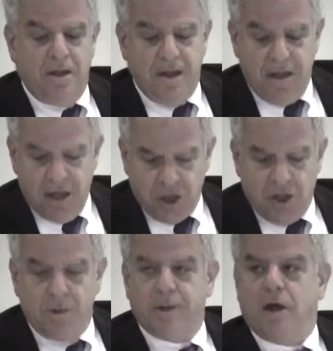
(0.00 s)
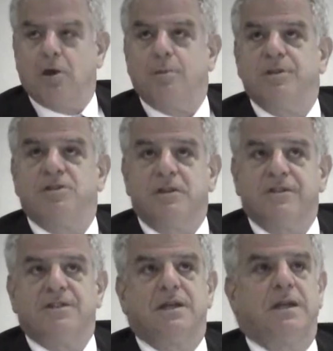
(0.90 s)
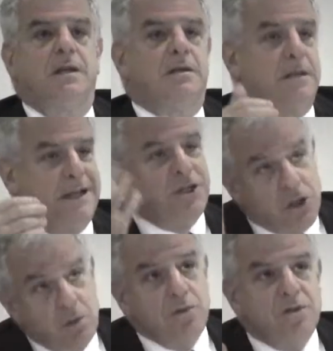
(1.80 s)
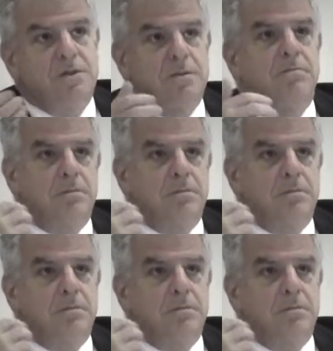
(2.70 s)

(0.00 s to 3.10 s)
The issue with on-orbit servicing, the issues